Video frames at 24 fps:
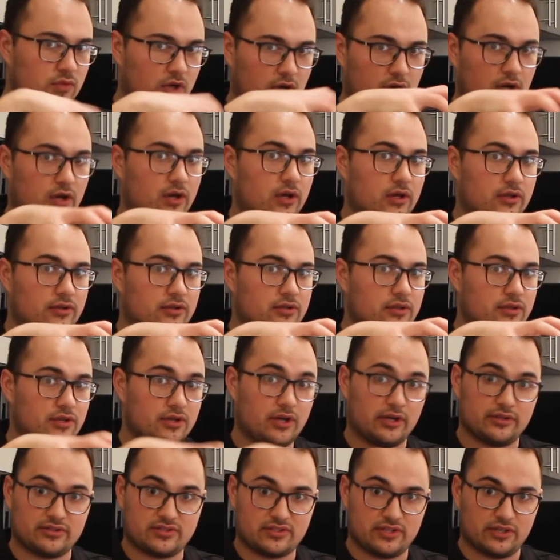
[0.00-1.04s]
on the
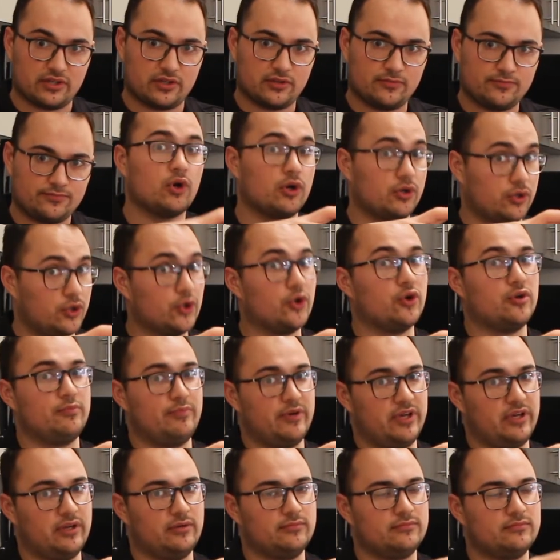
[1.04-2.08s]
nonstick a good
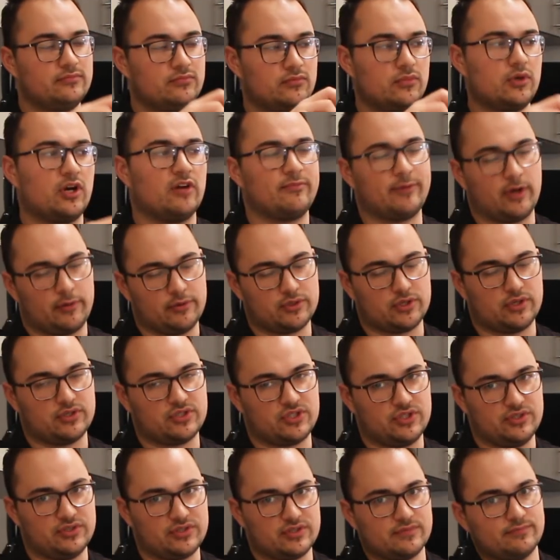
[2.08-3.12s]
bit of Parmesan
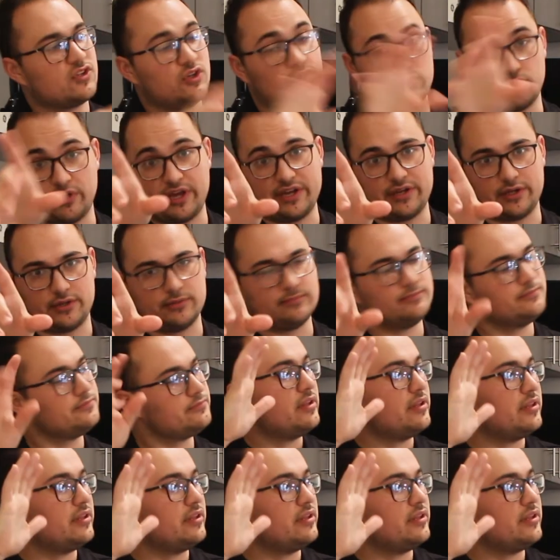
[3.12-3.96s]
cheese. Grate it.